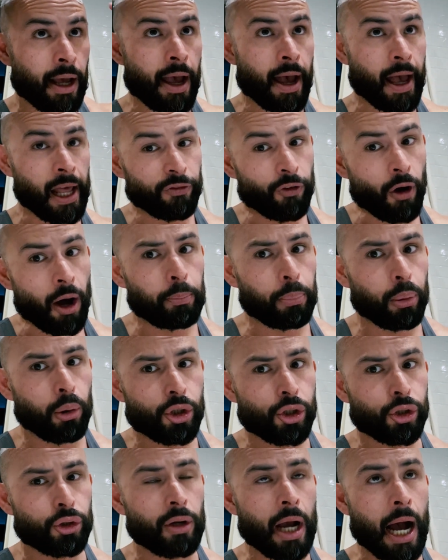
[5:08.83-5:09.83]
and if I
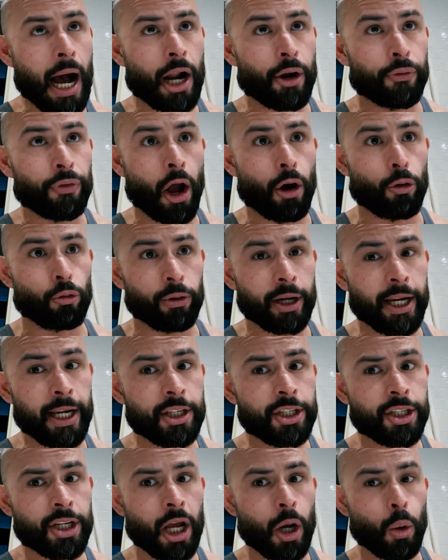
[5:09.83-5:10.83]
push too hard on that
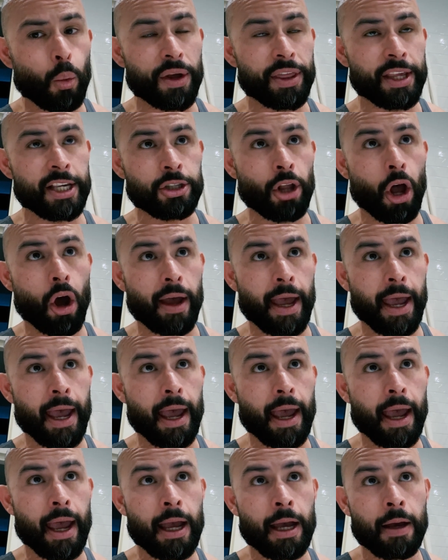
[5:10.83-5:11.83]
ridge where there's no
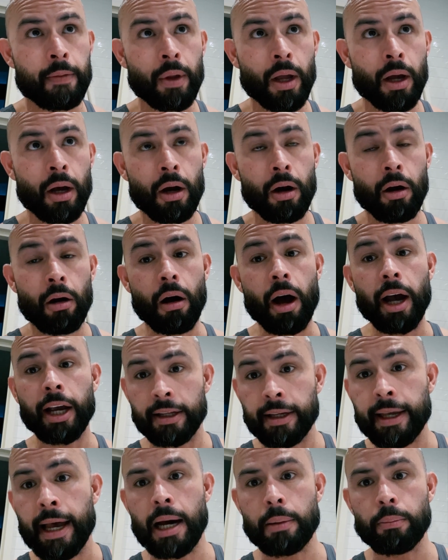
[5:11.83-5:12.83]
hair, I can
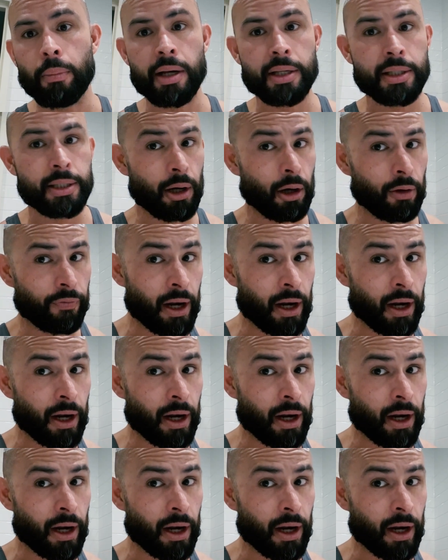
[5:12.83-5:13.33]
cut myself.